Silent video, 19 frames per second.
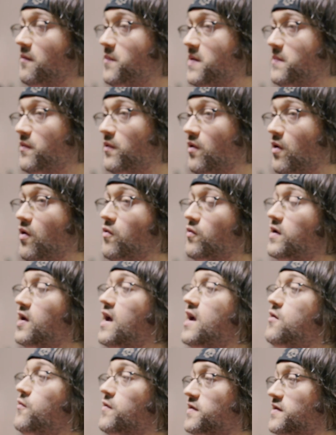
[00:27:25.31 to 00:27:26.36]
people are
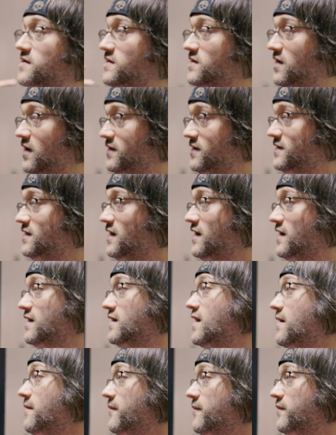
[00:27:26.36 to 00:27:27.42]
okay with sunset,
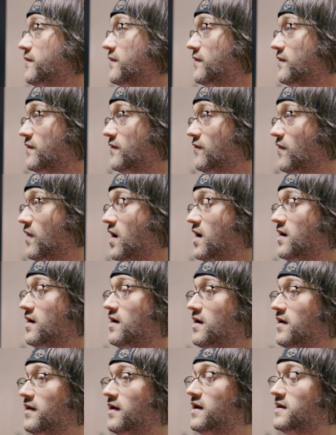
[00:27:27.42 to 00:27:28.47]
right?
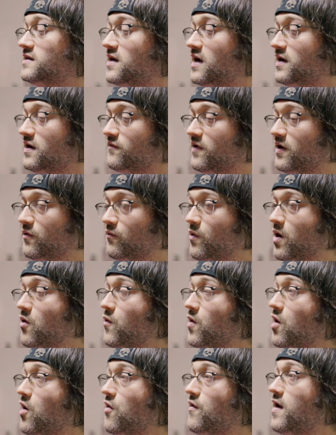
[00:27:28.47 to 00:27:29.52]
That's kind of like where
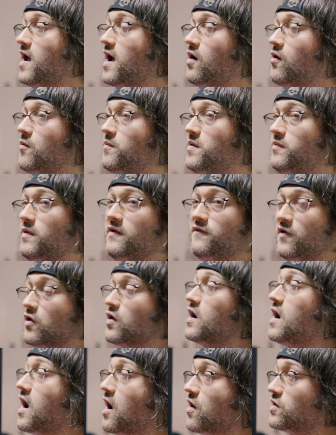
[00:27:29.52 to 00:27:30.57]
we are now, where people have their
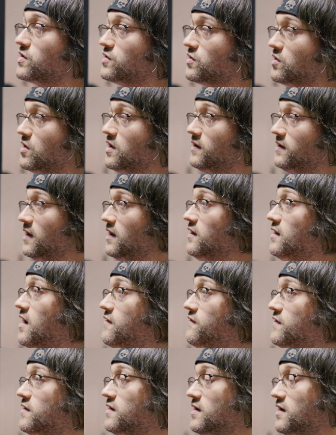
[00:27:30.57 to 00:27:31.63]
character, they
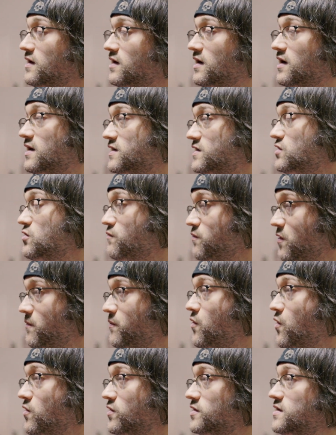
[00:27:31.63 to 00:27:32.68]
love it, it's super
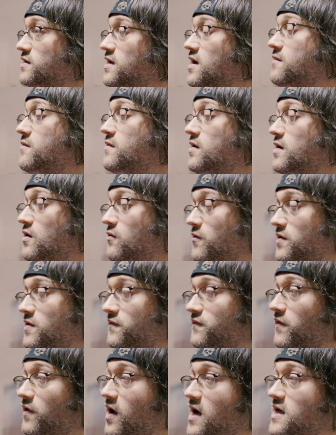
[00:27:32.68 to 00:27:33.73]
important to them. With the
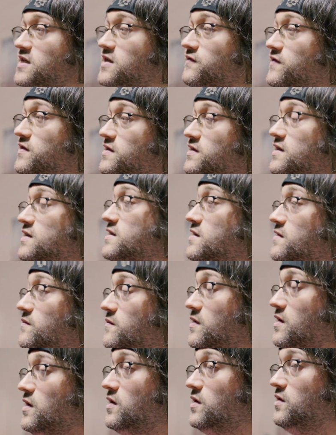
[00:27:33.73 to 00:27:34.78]
philosophy system,
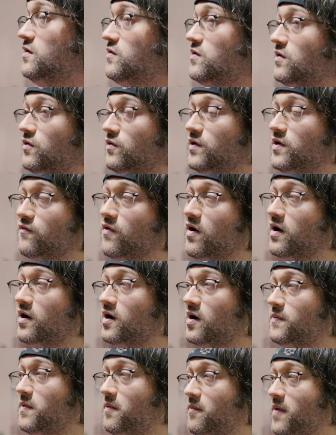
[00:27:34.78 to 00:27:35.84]
you can only rank
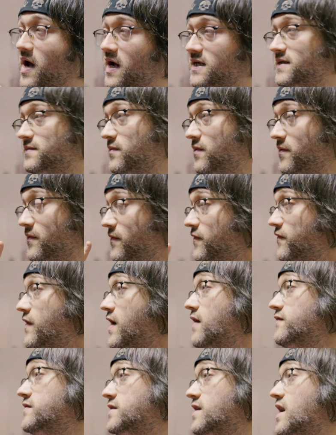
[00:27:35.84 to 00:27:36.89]
up a maximum of
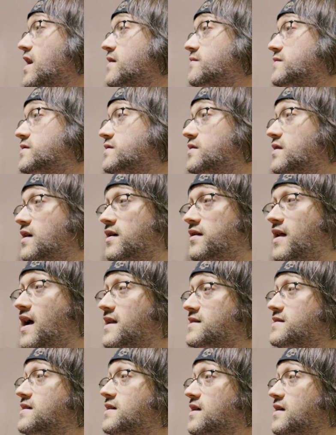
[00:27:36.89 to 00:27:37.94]
five times. And
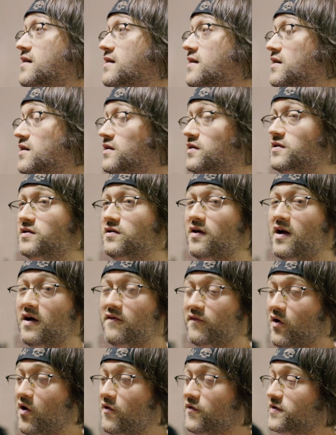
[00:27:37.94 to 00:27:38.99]
that's it. So you
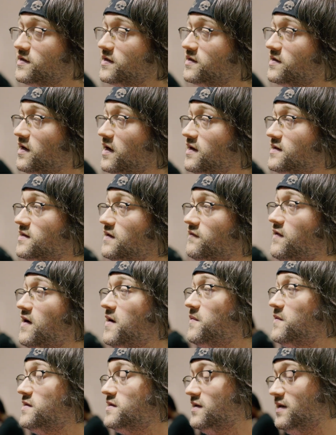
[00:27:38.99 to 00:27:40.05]
have all this exciting stuff
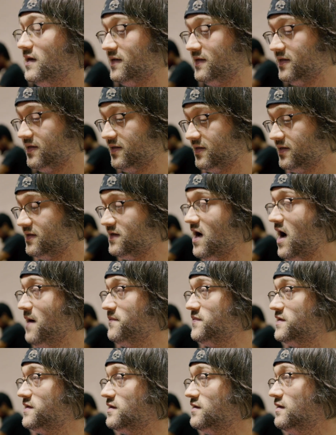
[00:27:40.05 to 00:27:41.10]
happens, then it
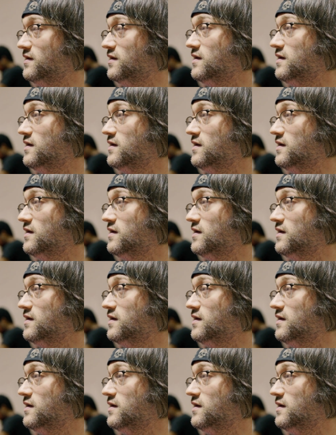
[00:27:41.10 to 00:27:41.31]
stops.